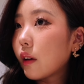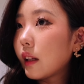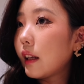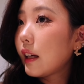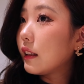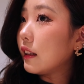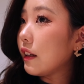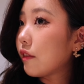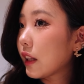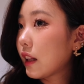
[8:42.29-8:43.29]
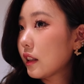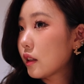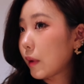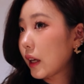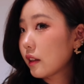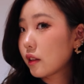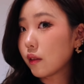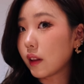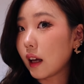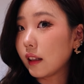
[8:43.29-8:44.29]
I like leaving that space so
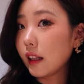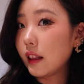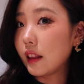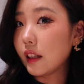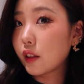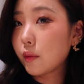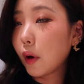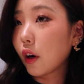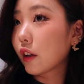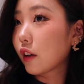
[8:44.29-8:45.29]
that like this part